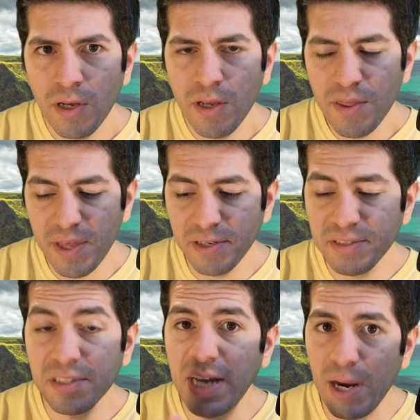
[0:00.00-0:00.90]
there's a
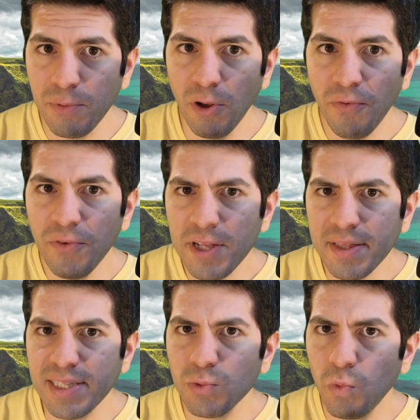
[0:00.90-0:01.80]
Tyrell fleet
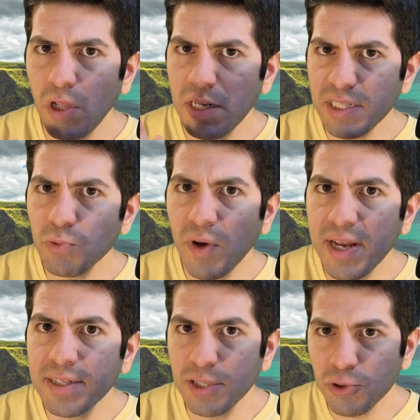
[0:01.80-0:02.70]
that's well on its way
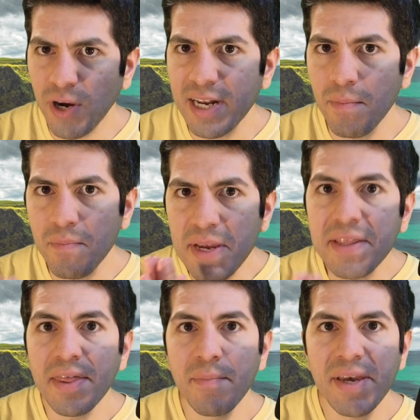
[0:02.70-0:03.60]
to try to meet
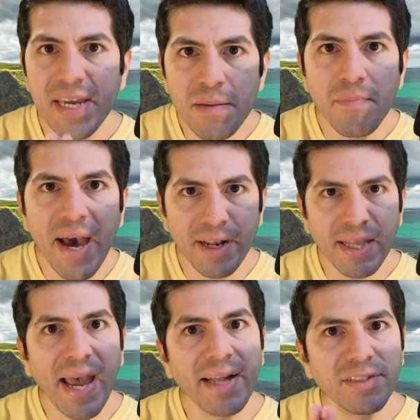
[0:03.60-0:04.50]
them in battle
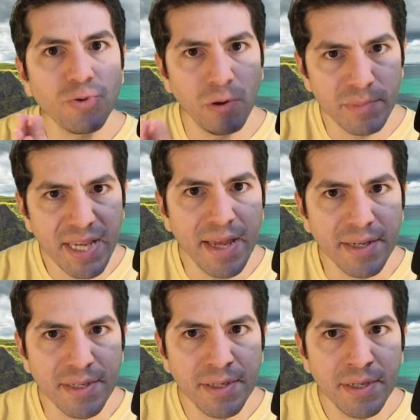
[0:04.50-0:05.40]
at Storm's
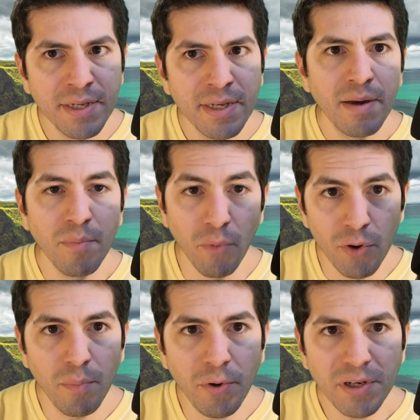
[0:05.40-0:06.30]
End. More
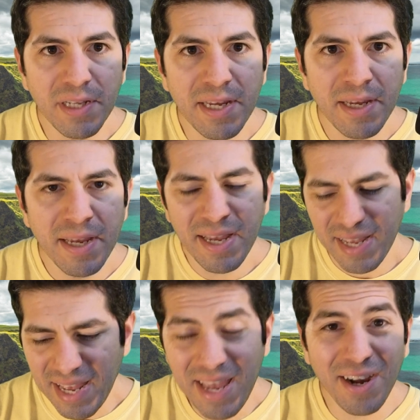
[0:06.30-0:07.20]
importantly,
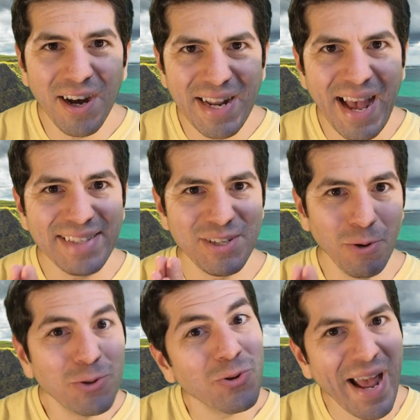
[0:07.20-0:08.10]
Aegon has no
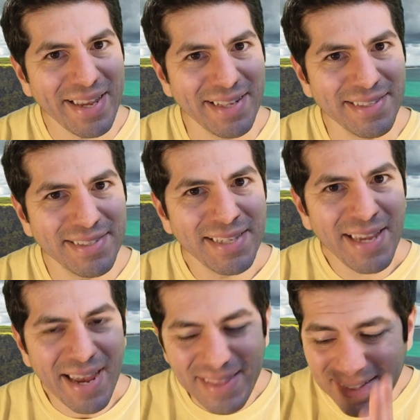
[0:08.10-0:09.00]
dragons,
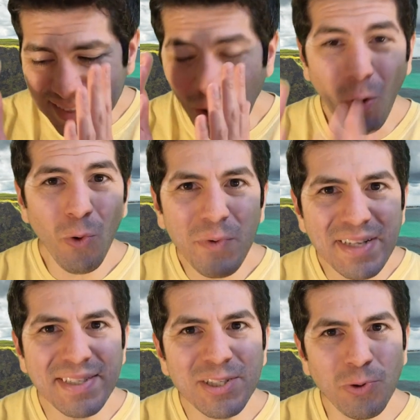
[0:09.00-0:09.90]
and that's the whole
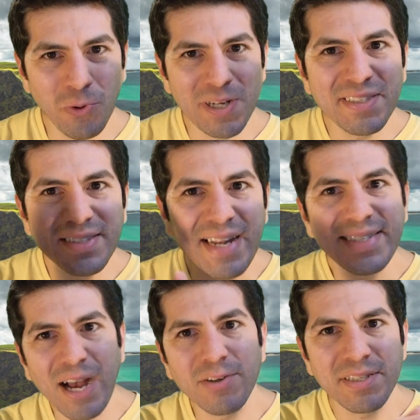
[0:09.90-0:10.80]
reason Doran sent
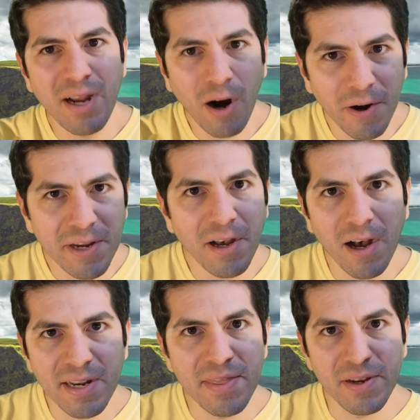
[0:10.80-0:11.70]
out
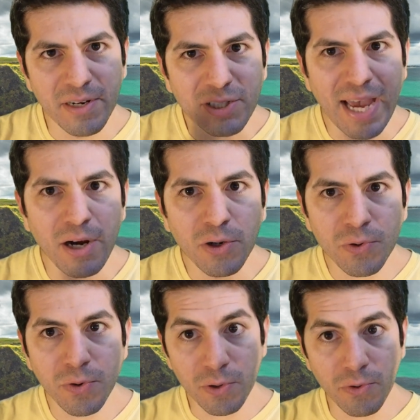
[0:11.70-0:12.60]
Arianne and their entire
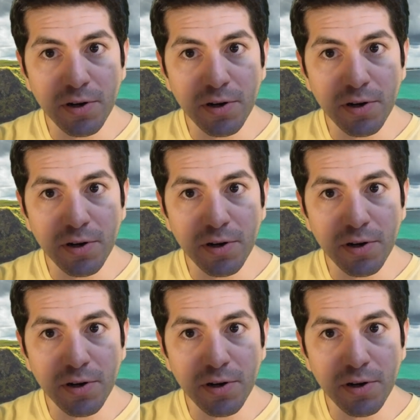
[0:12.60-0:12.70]
crew in order to